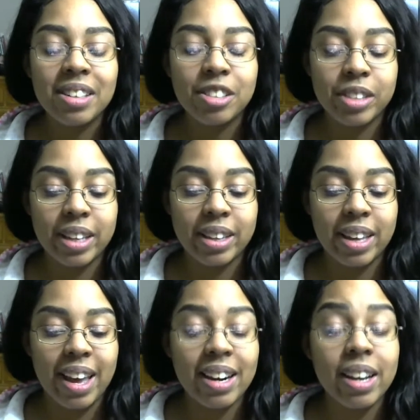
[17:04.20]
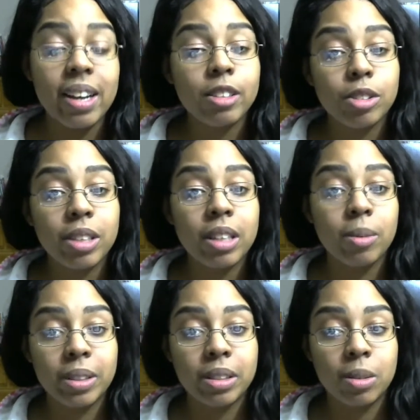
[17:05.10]
understand that, and I understand
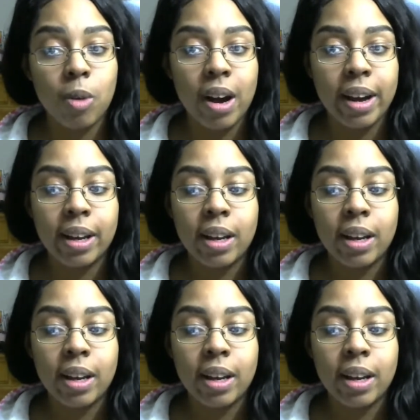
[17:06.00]
the reason why.